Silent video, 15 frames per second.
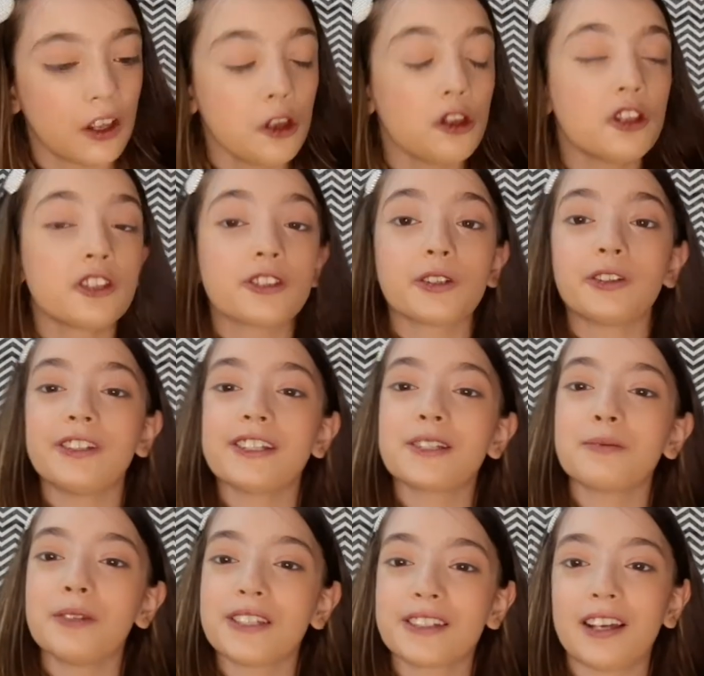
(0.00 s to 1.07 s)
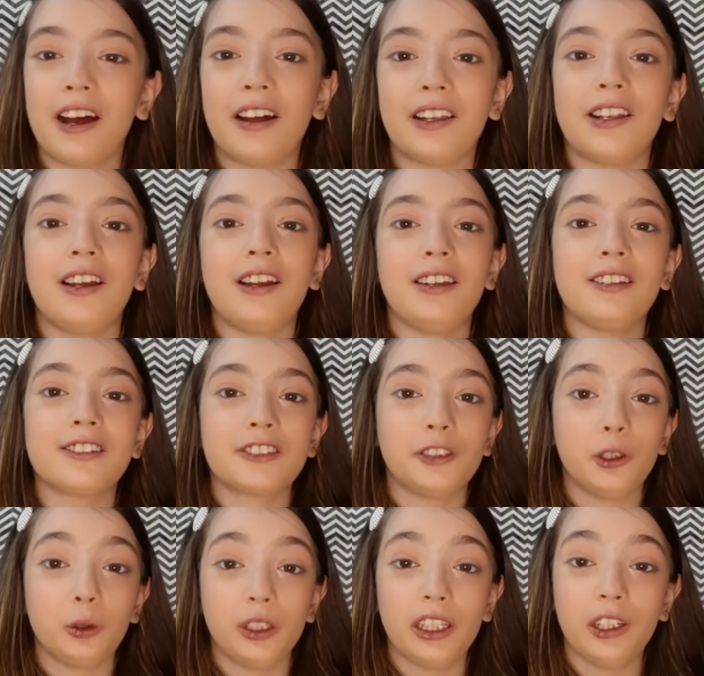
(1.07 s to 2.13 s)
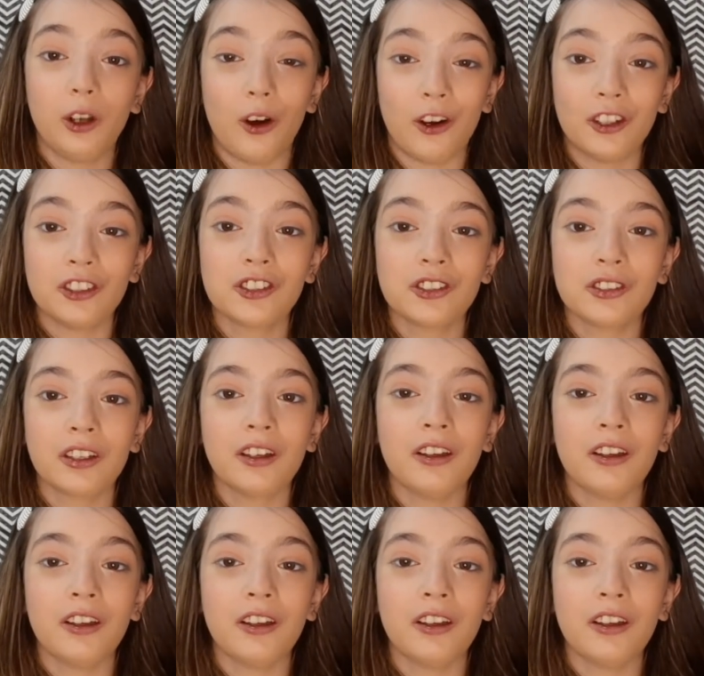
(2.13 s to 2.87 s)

So this mascara is newly launched